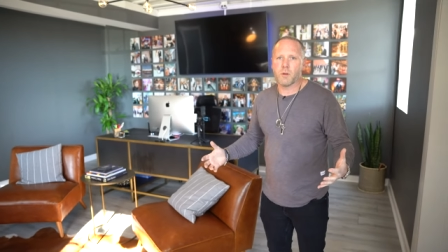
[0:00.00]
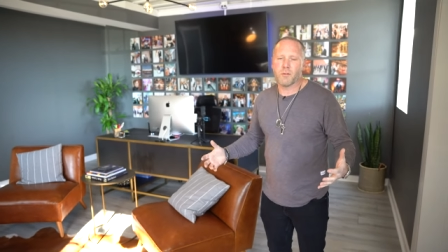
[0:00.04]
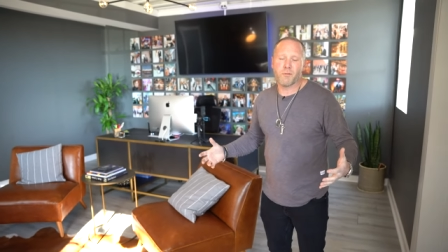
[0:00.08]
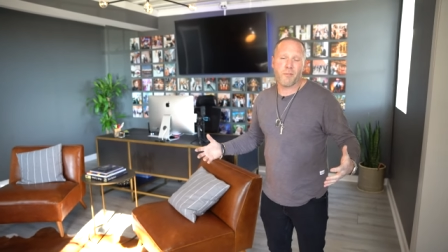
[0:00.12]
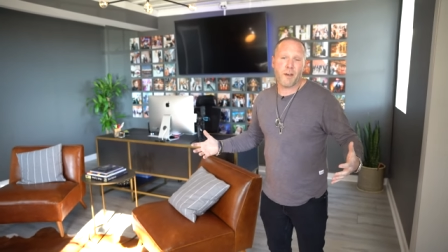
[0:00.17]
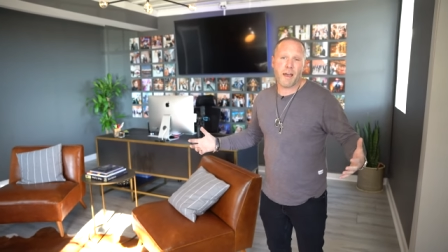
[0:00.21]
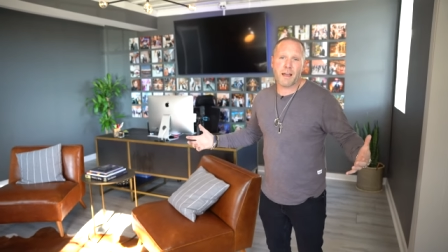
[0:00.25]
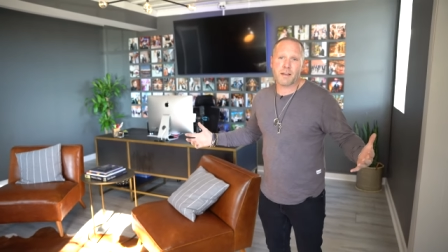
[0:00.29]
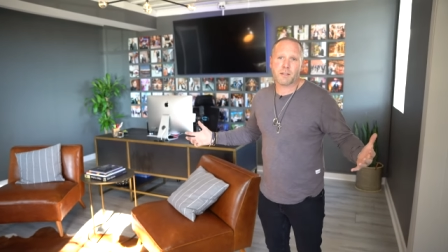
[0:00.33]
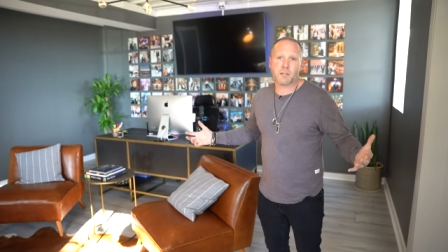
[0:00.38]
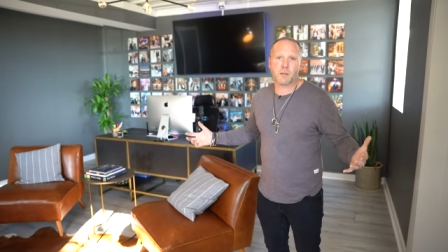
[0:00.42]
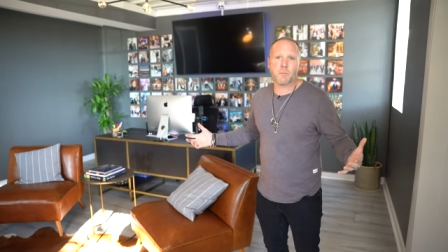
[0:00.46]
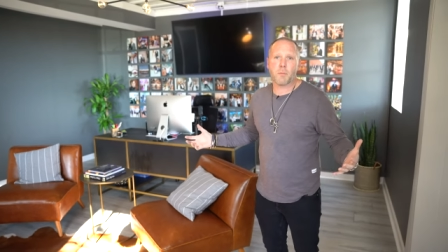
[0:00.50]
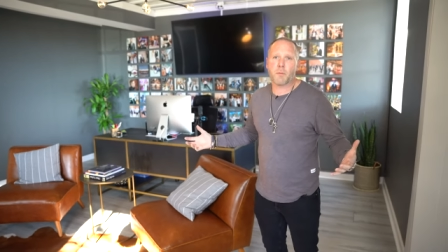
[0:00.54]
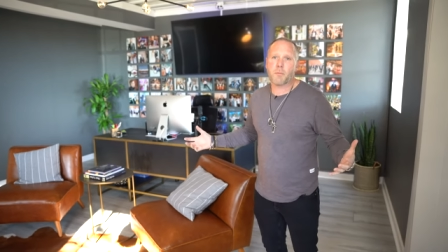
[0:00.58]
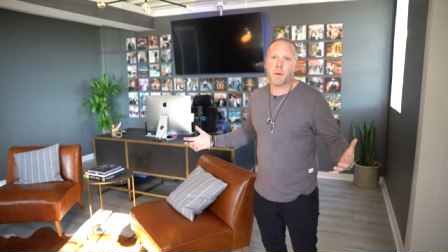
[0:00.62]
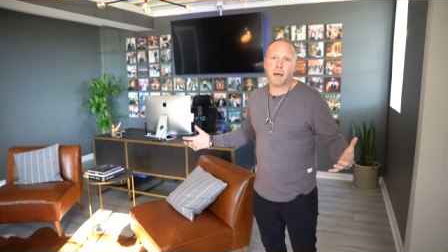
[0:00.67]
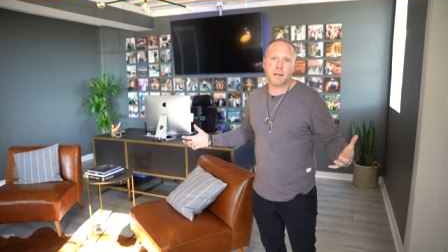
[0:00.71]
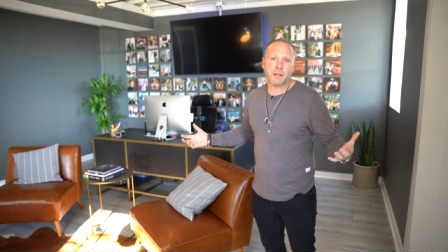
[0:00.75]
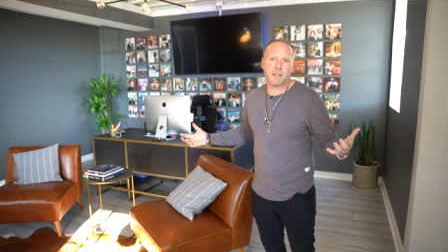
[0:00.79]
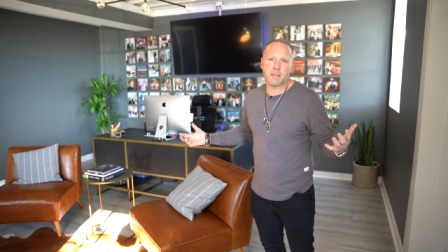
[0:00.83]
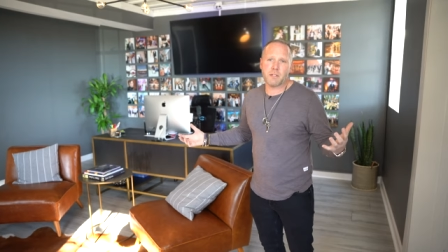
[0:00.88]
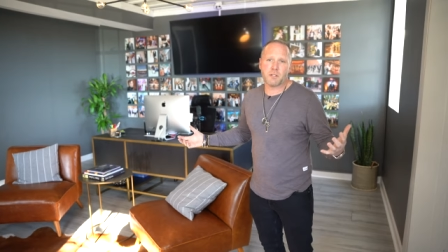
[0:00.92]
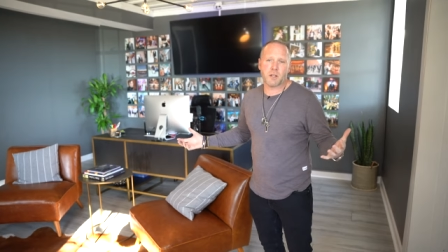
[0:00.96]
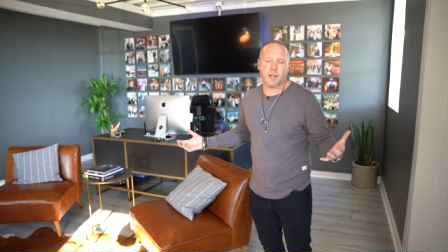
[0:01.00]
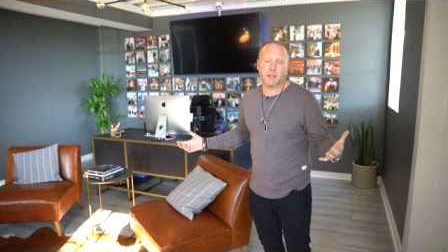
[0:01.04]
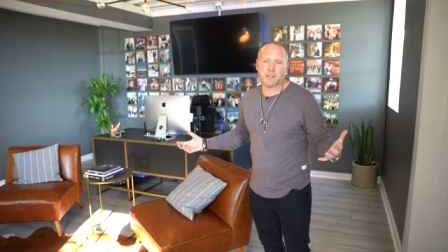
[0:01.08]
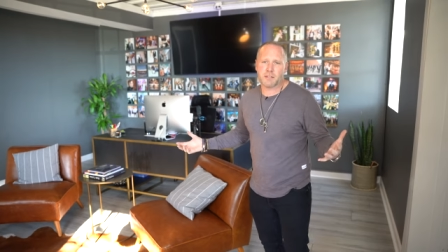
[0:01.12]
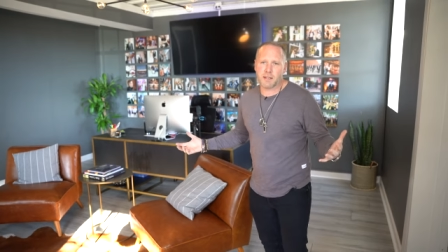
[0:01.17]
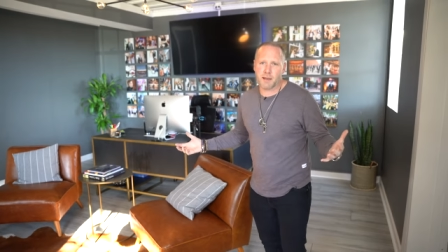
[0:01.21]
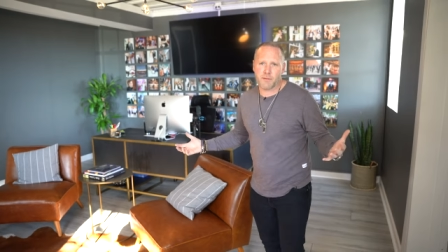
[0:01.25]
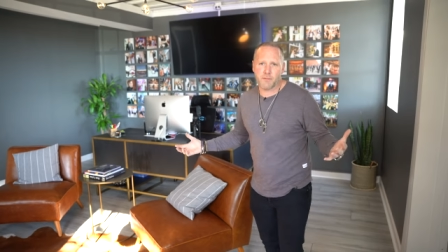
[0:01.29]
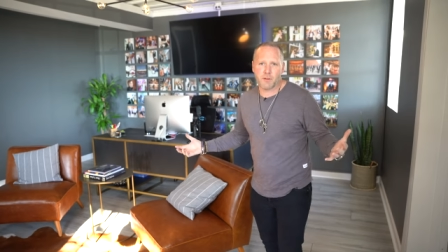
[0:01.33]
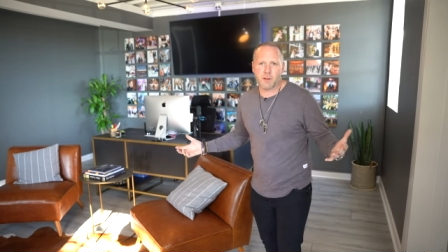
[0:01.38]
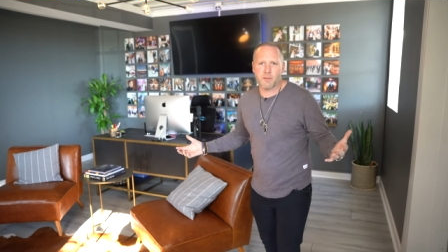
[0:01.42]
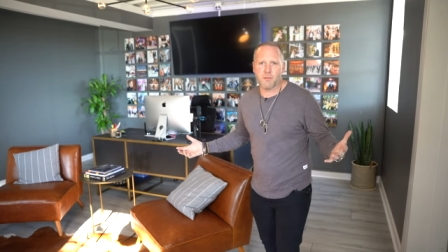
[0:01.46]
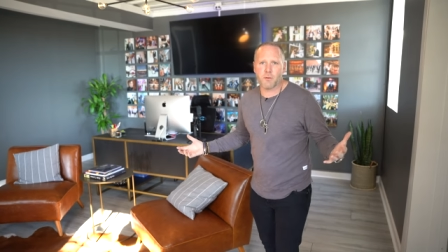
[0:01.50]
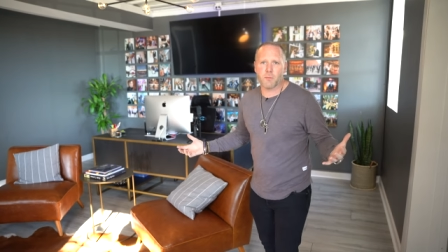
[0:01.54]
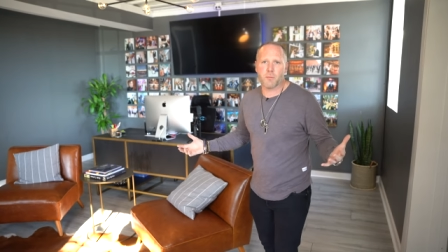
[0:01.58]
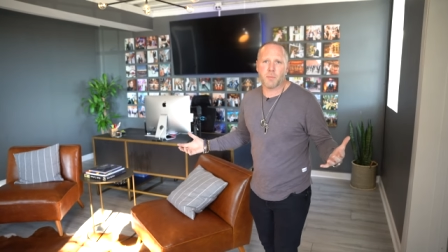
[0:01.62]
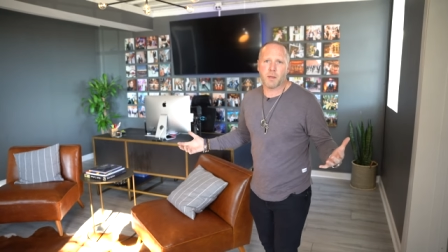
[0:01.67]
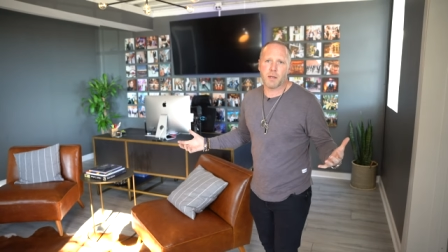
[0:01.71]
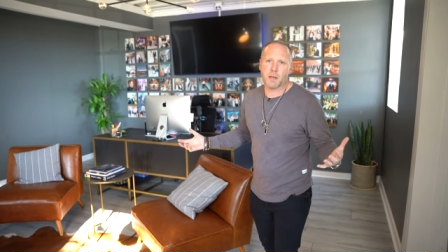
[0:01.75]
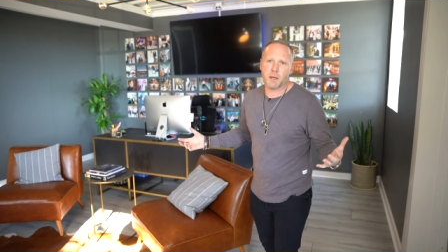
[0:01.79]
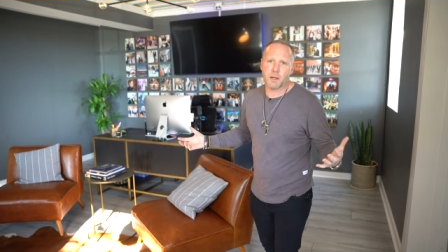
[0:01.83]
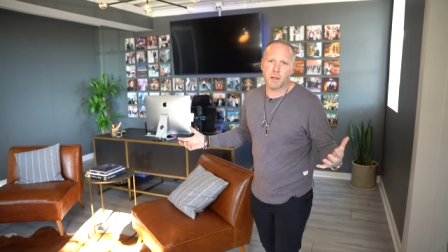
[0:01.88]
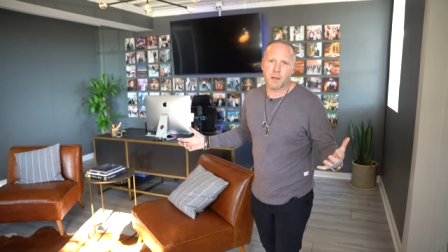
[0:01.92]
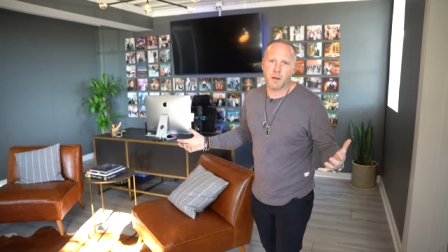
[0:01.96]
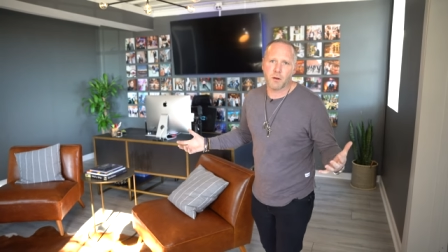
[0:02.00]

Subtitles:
In fact, some of my DJs haven't even been in